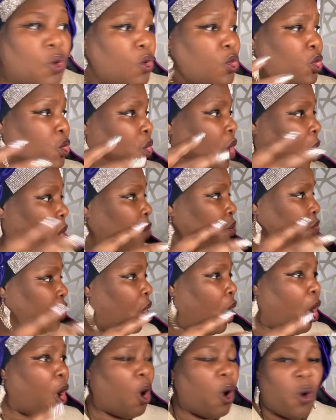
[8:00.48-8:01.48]
you don't
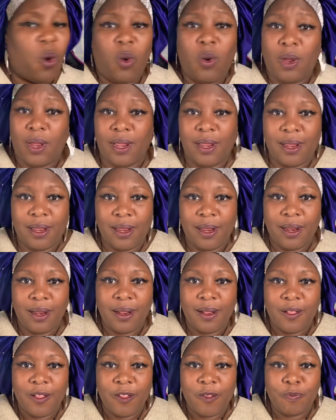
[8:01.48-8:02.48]
know
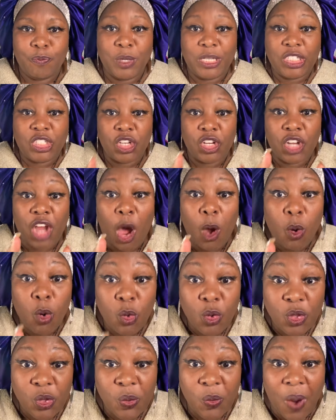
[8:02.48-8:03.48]
but you know
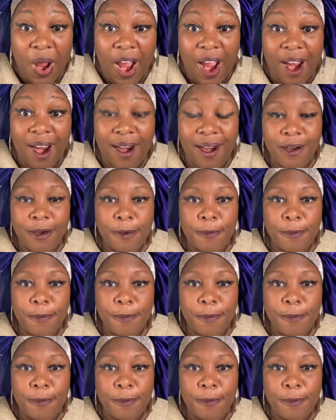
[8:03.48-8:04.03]
who you are.